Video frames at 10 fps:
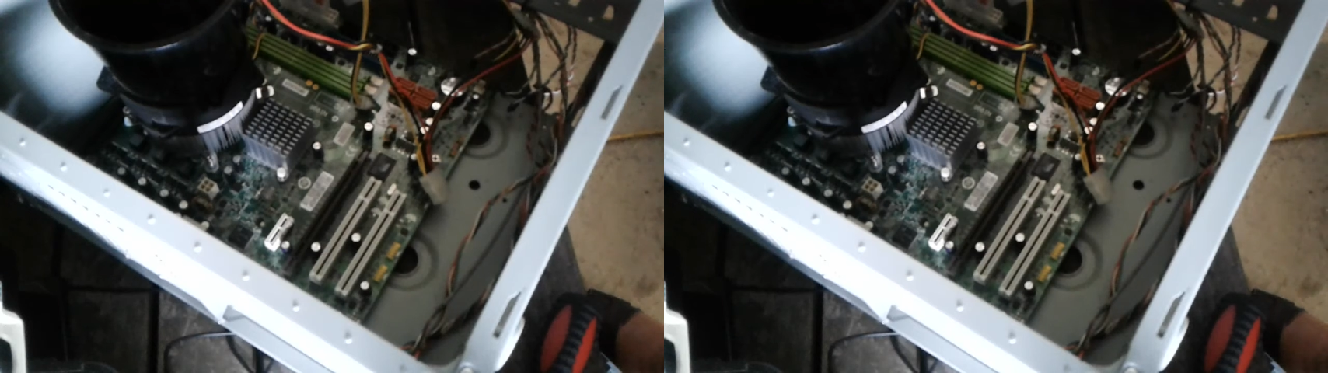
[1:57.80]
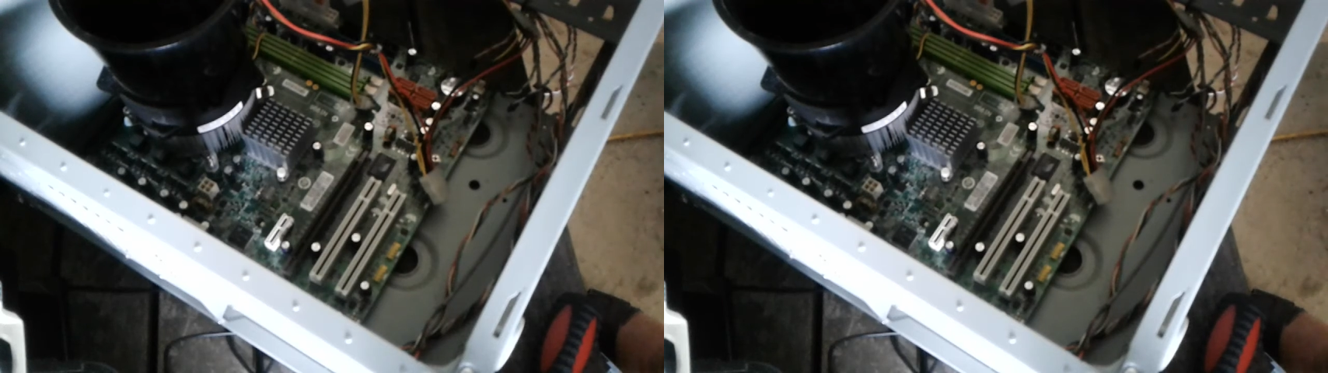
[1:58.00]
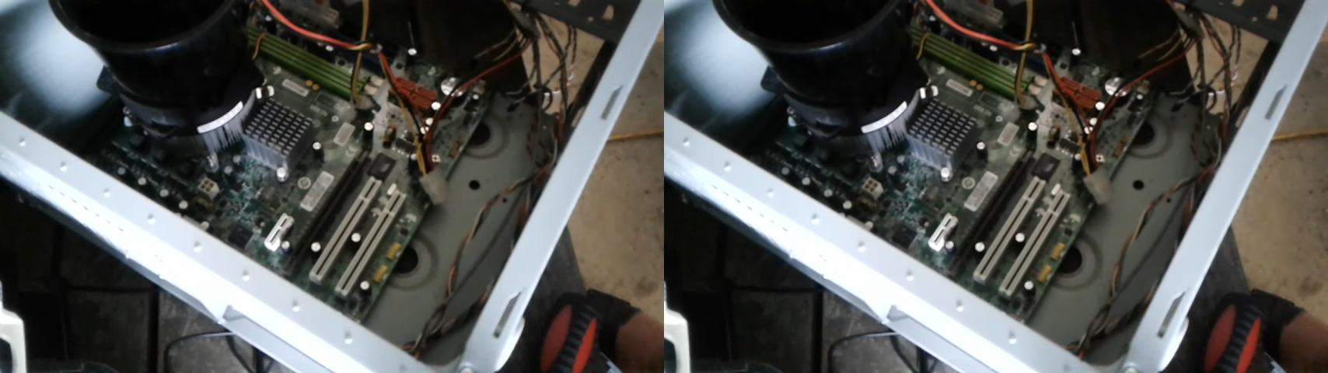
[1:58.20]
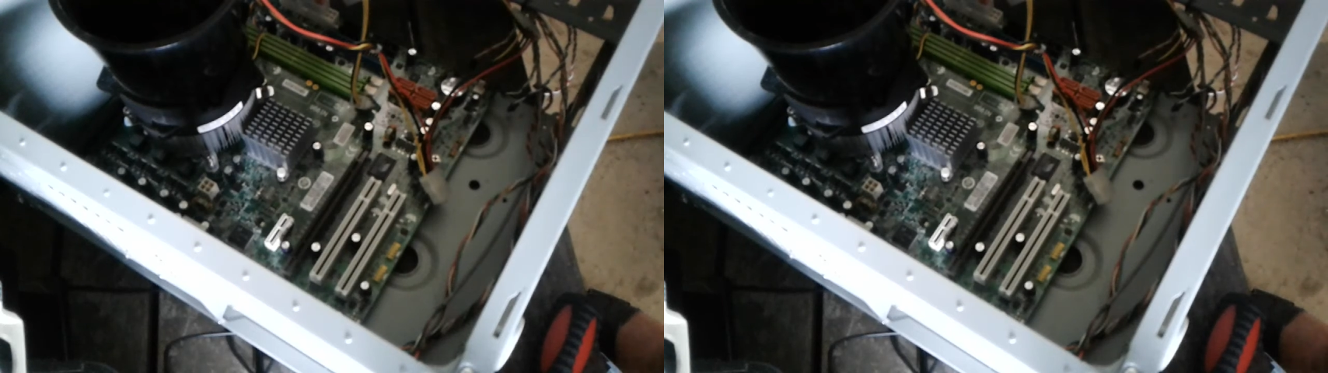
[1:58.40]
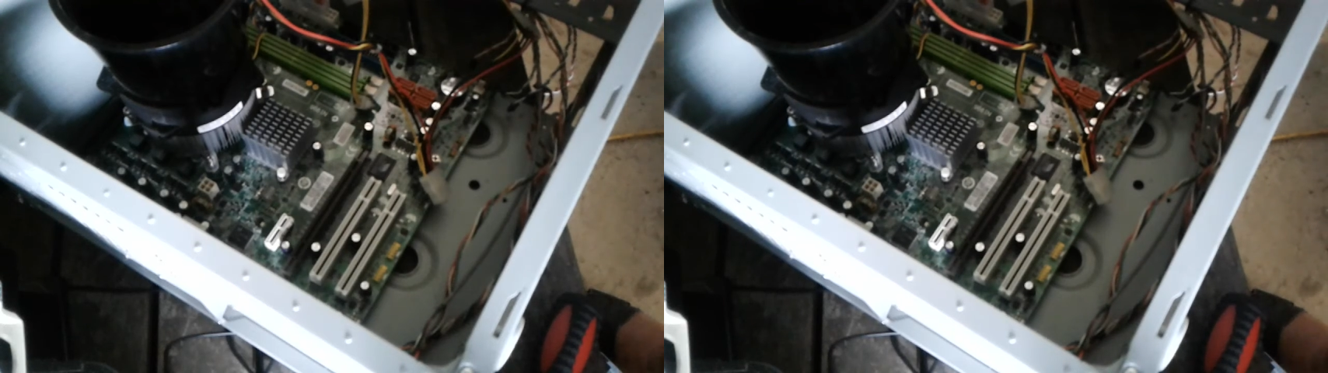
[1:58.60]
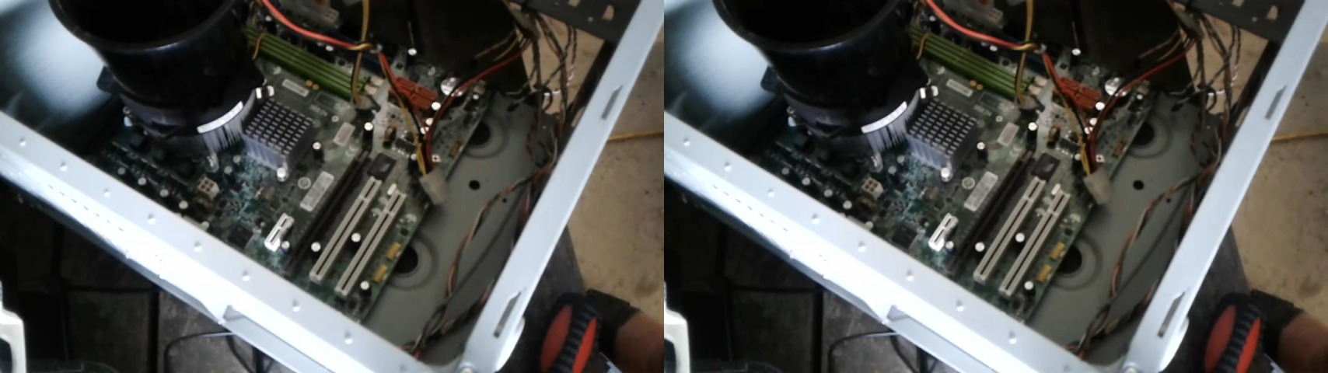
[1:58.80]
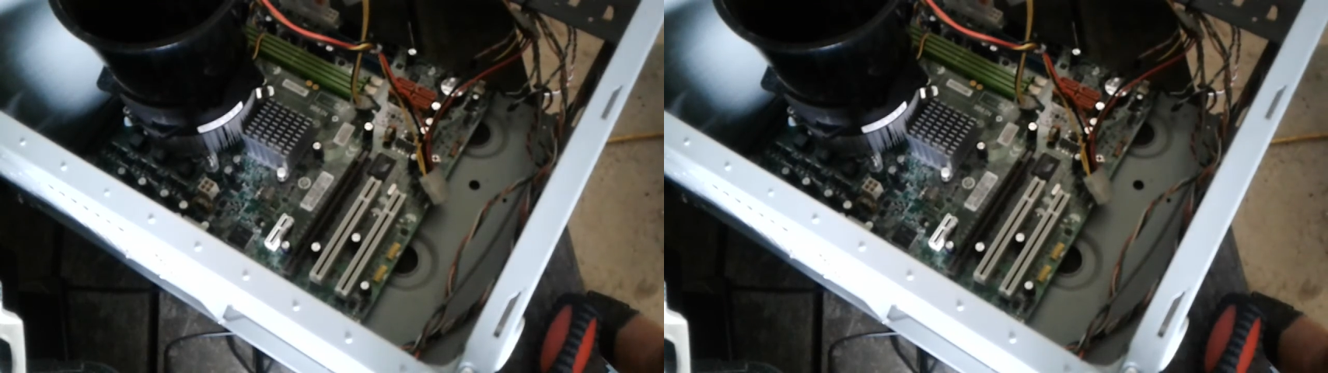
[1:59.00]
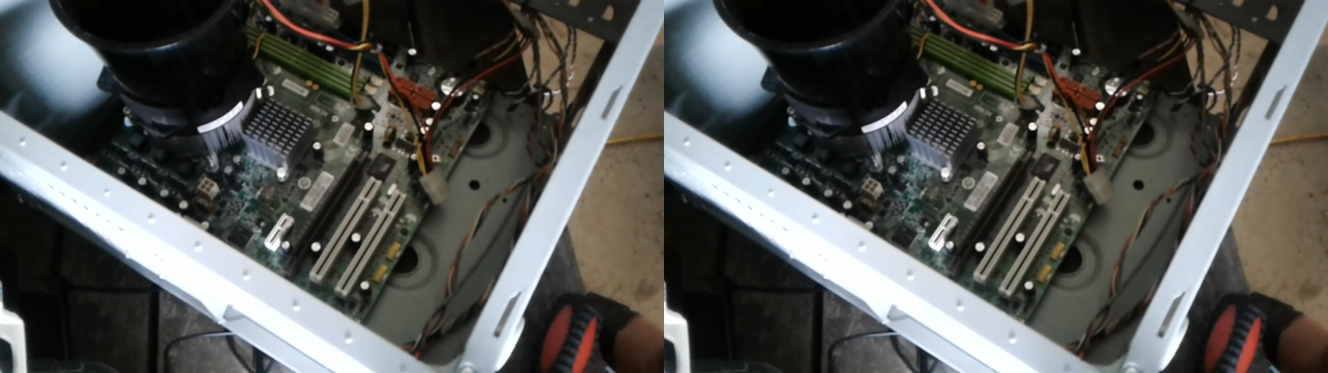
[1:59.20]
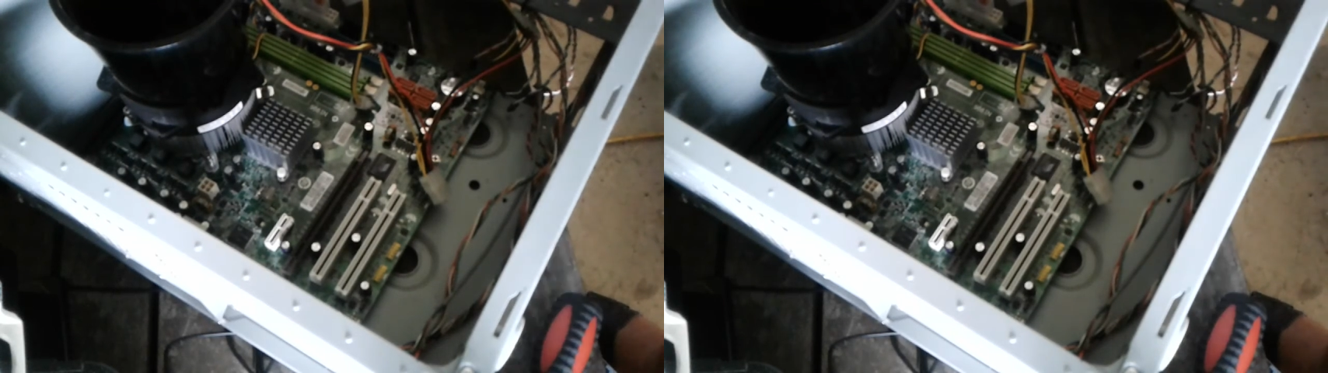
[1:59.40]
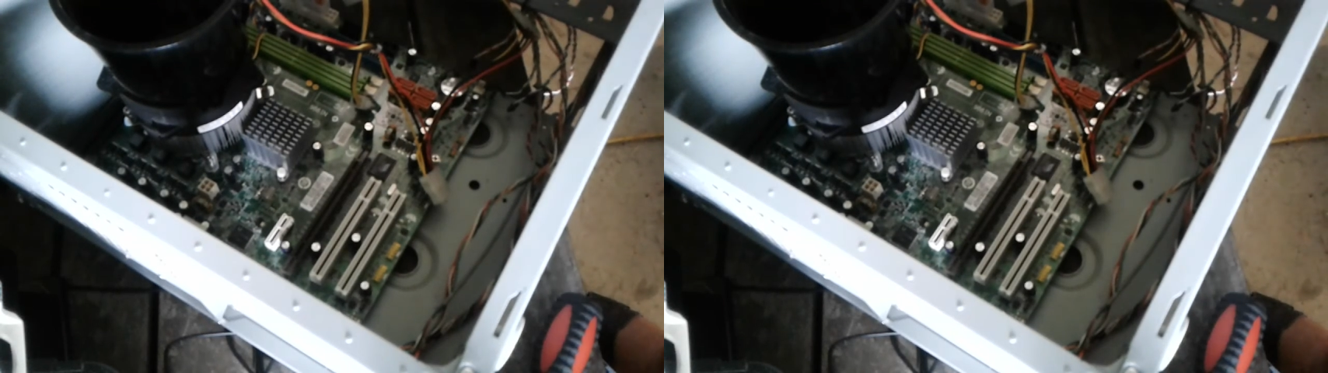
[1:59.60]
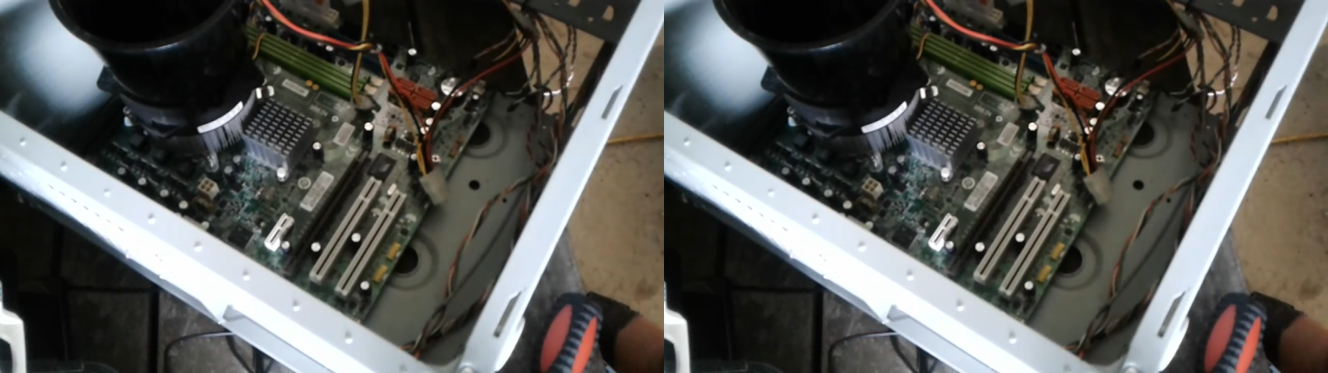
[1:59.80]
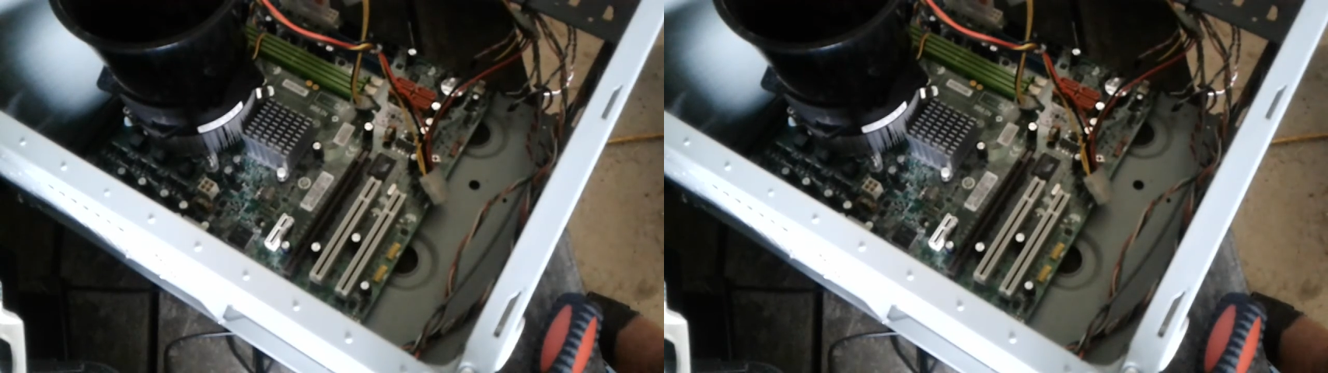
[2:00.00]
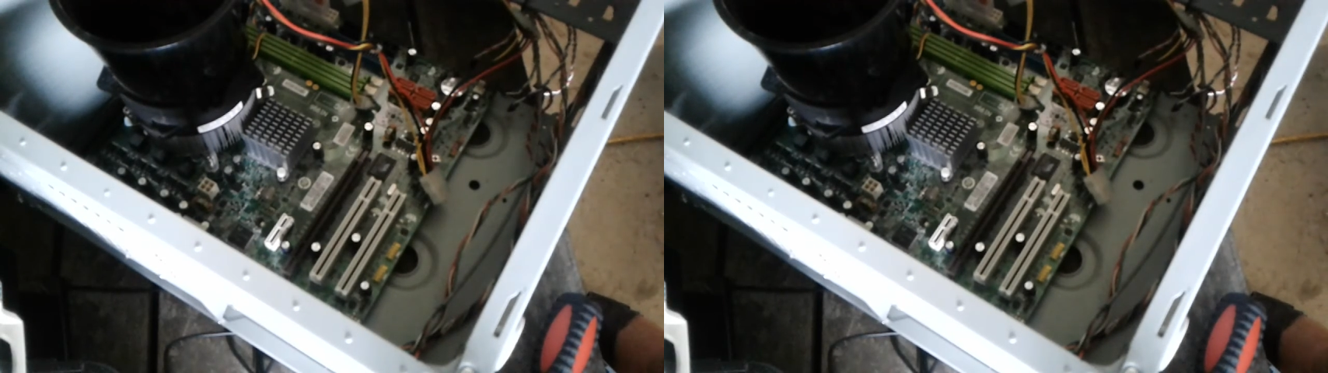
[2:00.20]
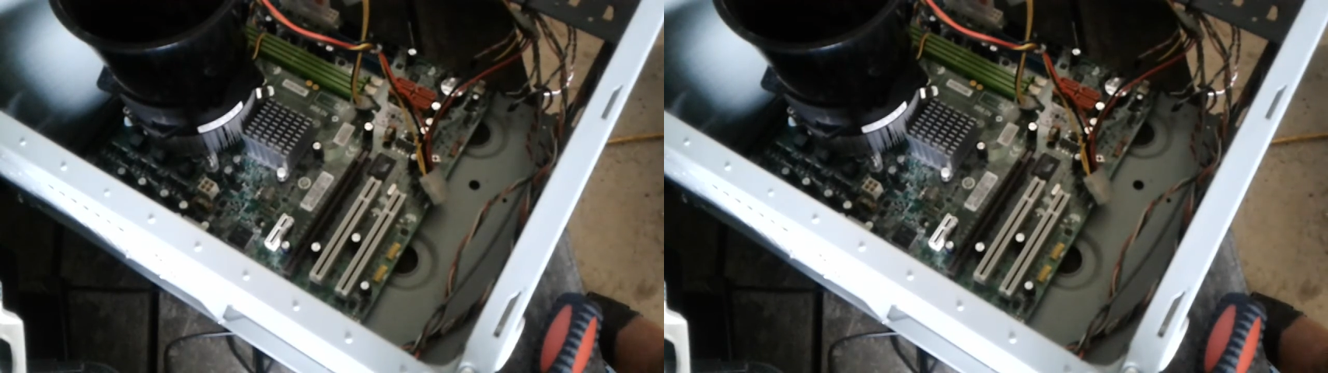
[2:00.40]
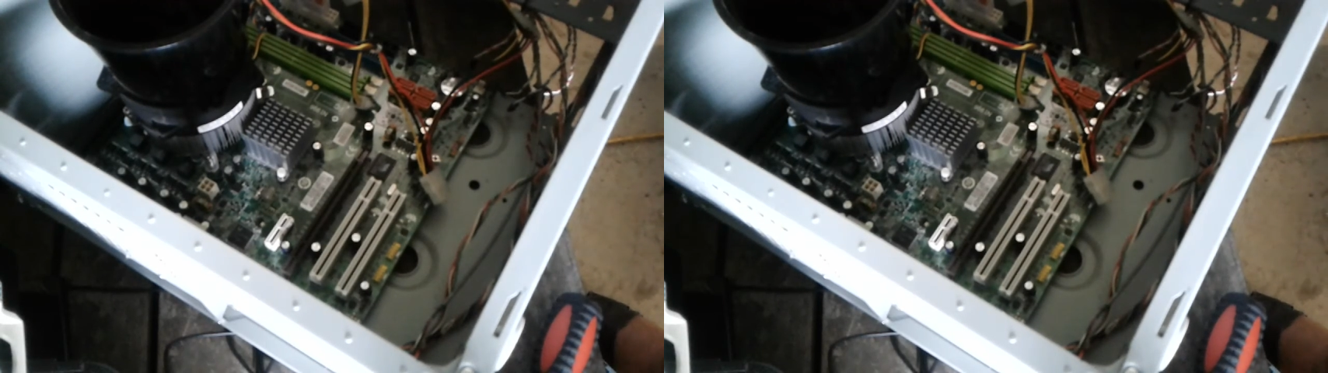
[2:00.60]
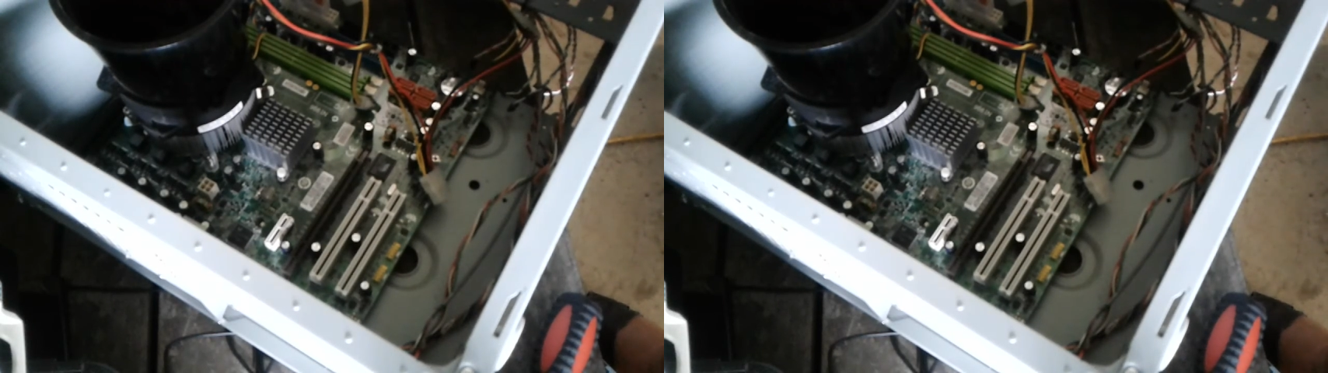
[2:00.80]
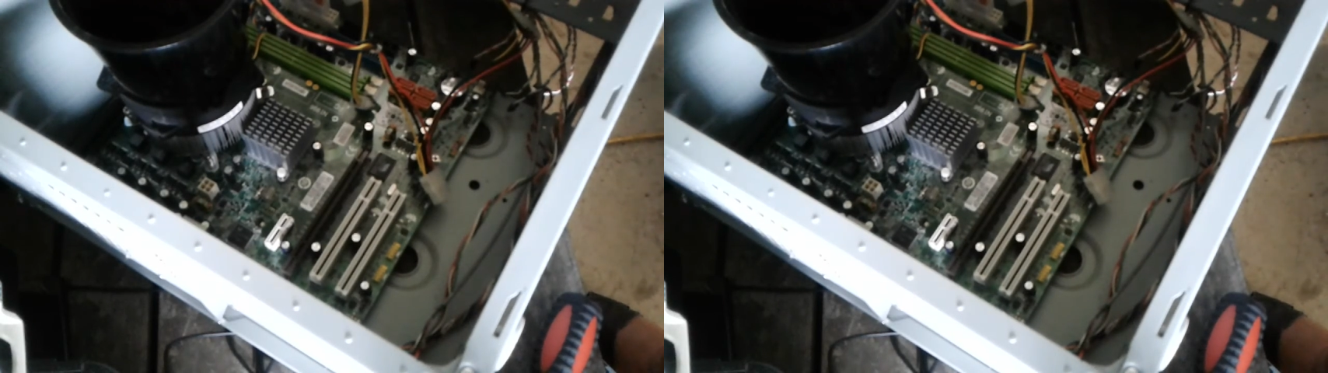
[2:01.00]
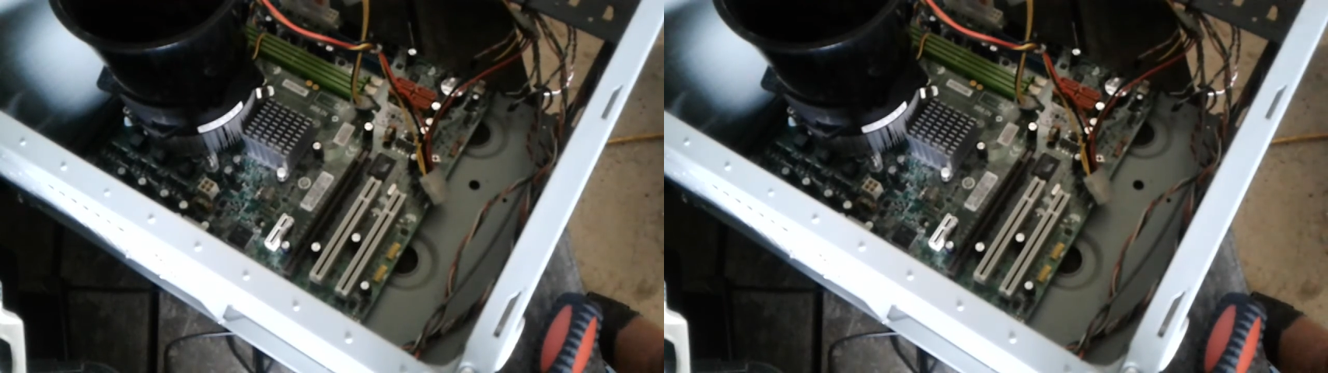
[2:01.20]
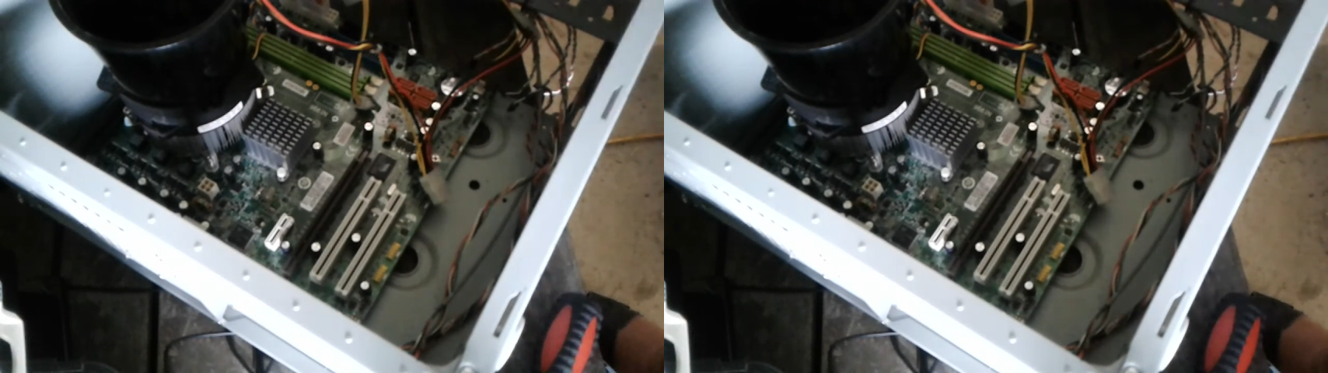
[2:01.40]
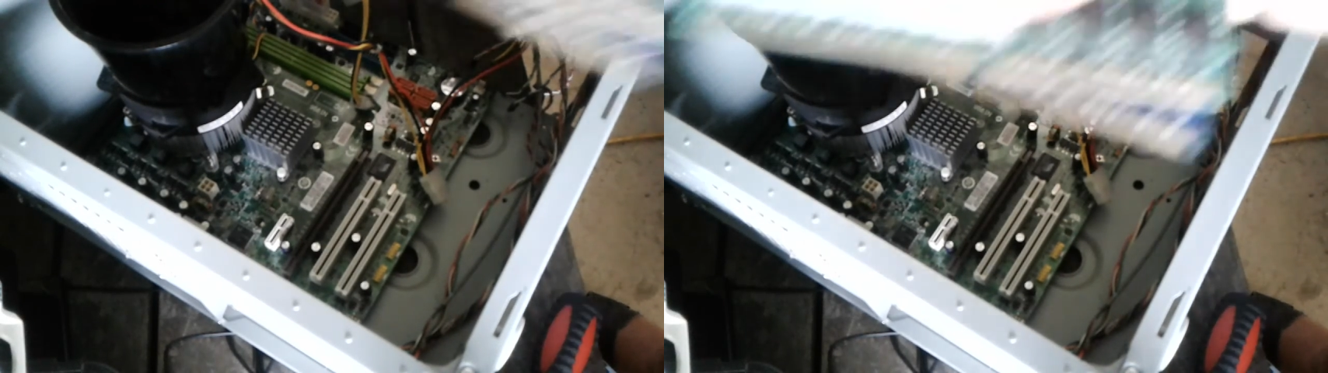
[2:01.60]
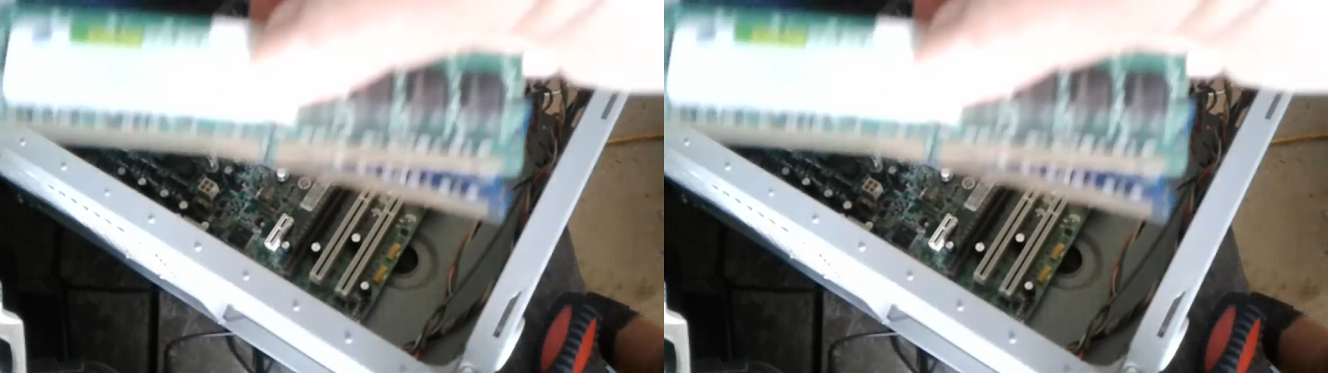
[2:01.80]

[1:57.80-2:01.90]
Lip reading: (no speaker visible)